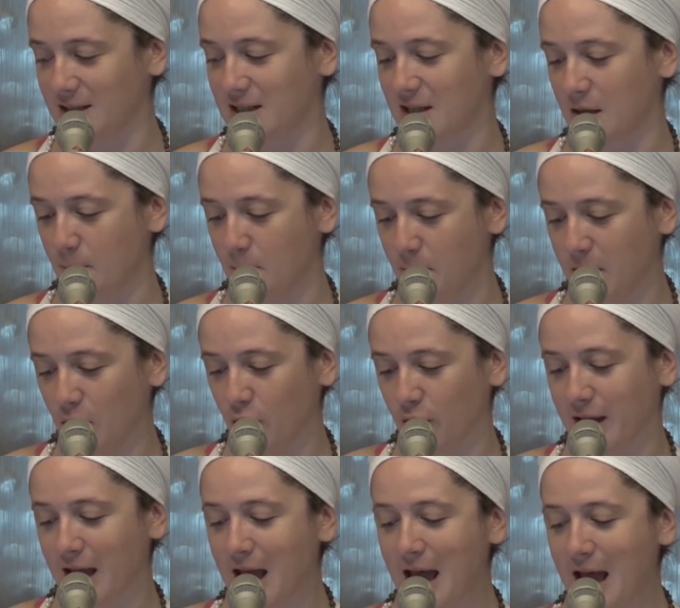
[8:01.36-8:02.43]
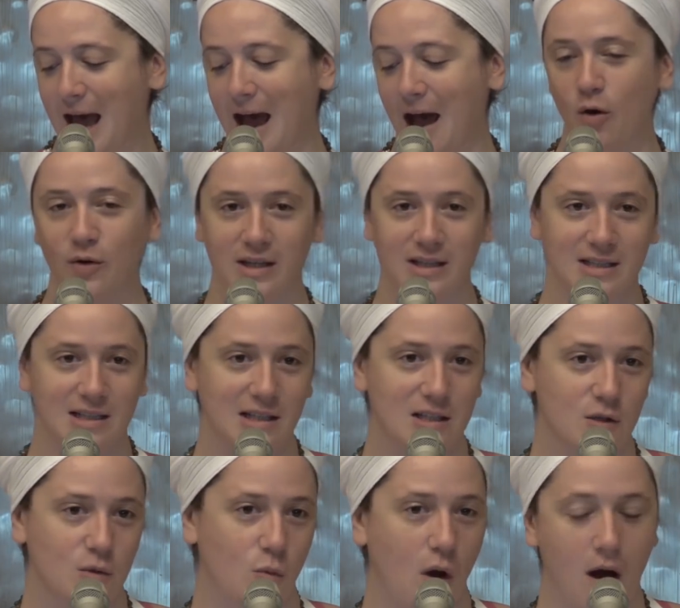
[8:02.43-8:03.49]
into the milk, how is this
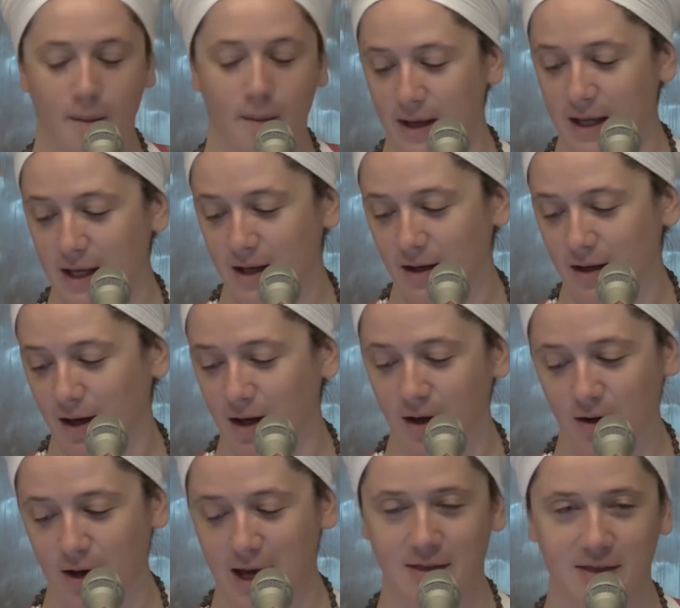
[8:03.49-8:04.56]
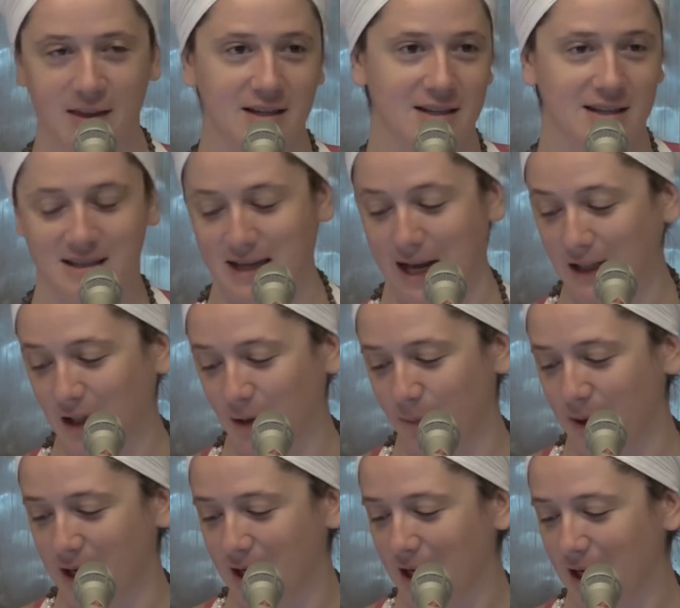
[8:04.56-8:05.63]
Swami and this
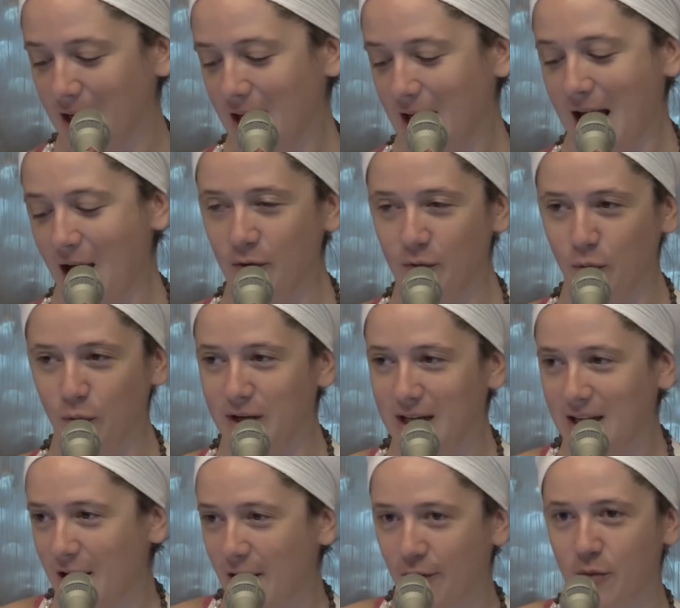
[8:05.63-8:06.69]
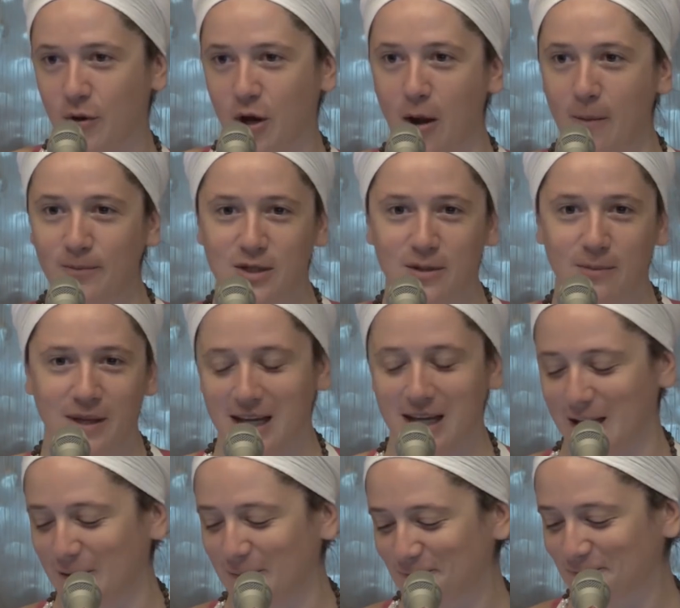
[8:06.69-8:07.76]
celibate, how would he ever come to
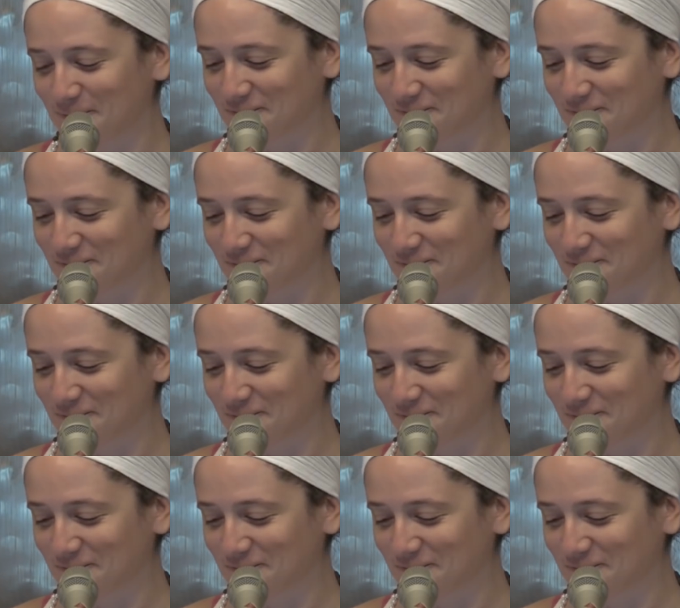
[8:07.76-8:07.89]
be?